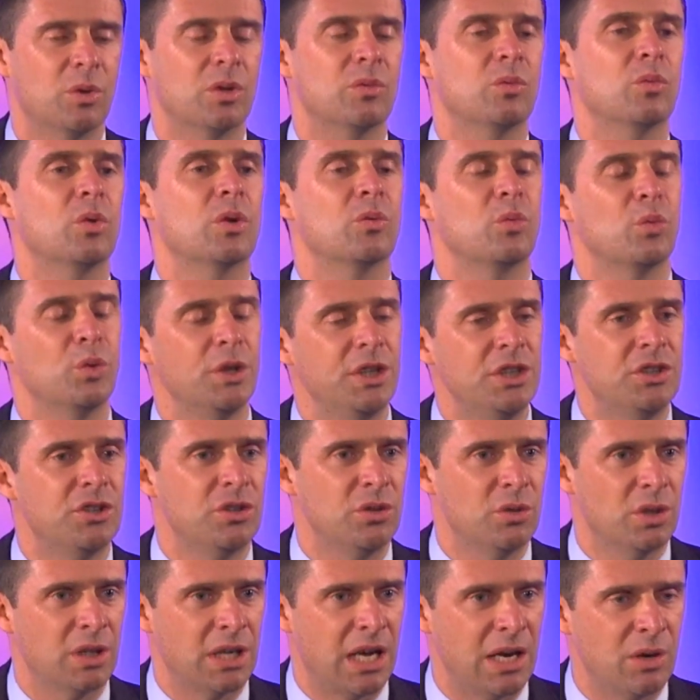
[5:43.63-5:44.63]
what we
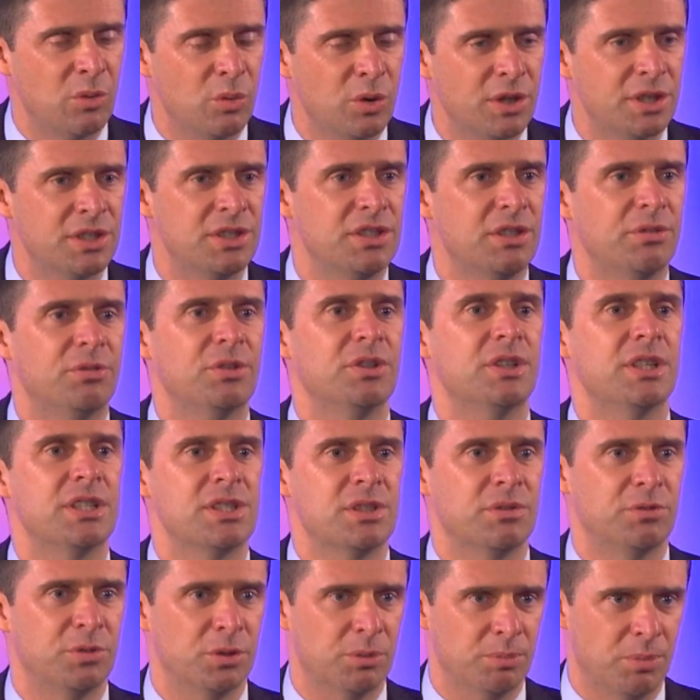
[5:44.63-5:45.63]
do and how we're different
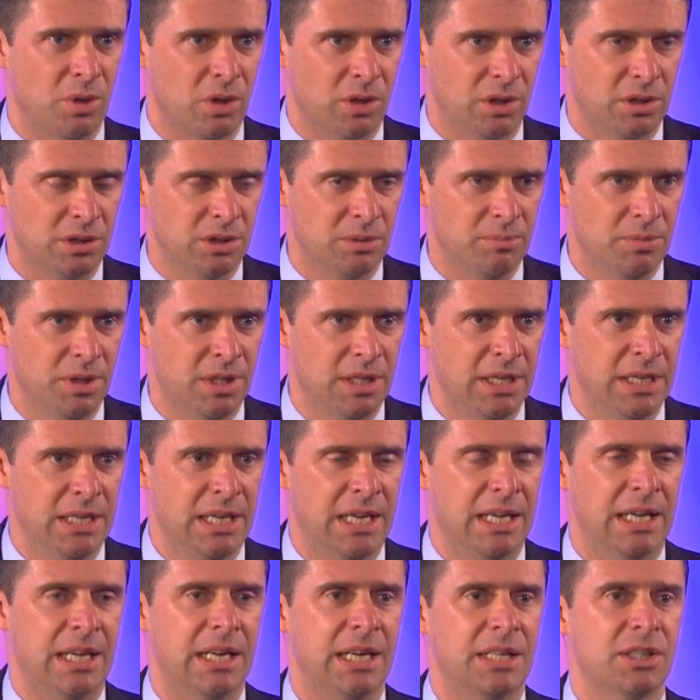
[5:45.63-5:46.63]
as a football club,
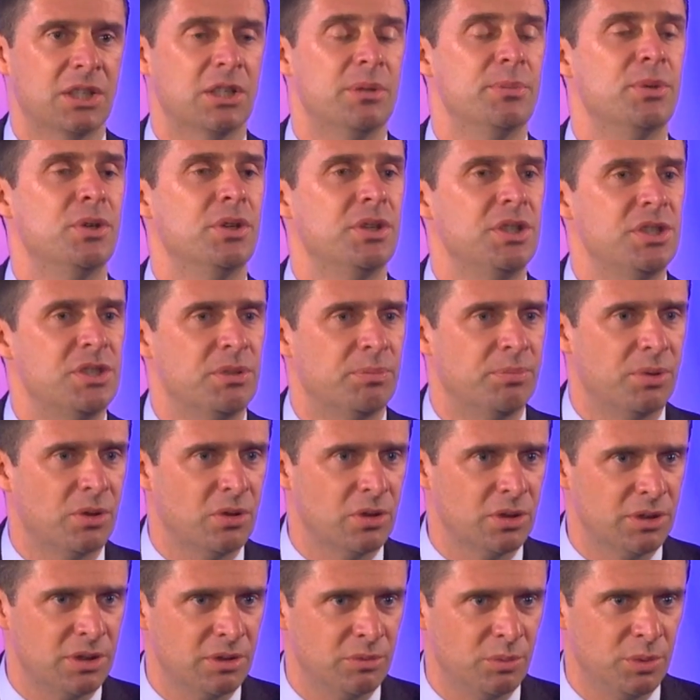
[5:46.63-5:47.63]
the community
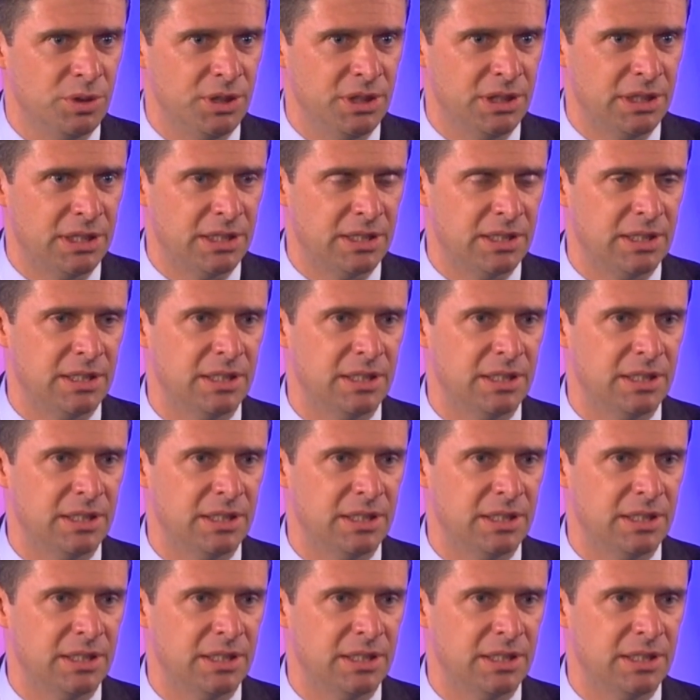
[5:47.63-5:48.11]
support that we